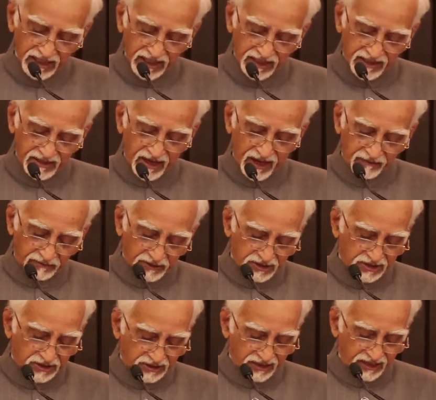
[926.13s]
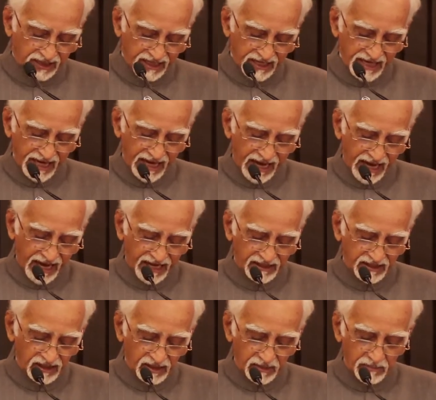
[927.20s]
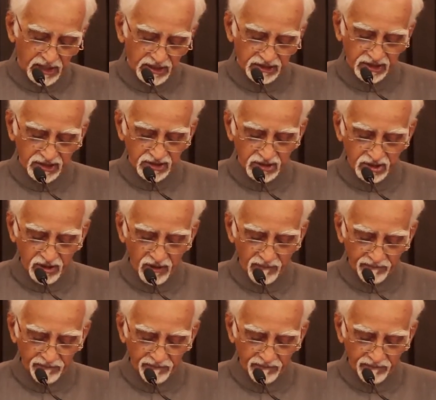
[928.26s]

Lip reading: in diversity and emergence